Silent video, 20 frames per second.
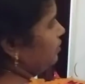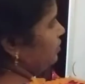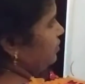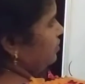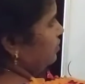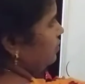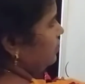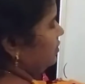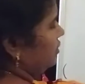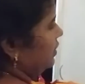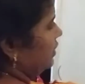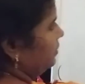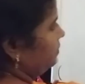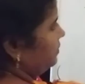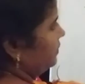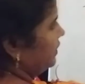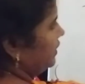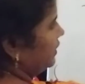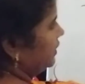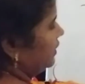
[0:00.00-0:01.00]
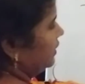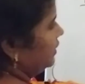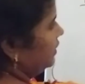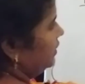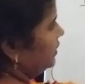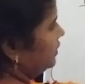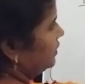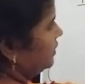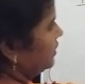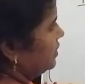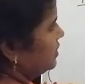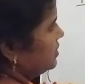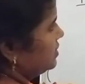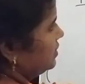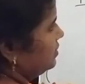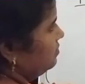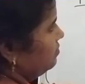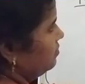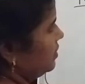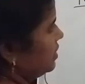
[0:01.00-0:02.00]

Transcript: organ, completely it is a